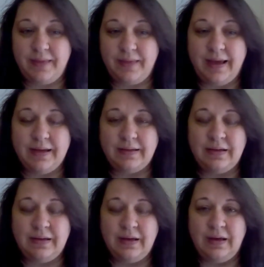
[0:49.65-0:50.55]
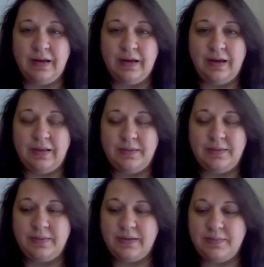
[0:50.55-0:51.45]
And
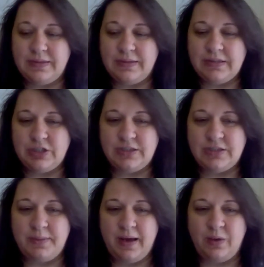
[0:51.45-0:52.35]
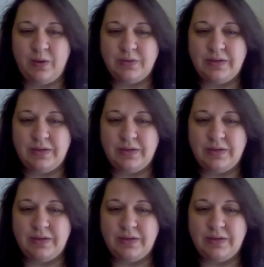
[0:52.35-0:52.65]
the message is about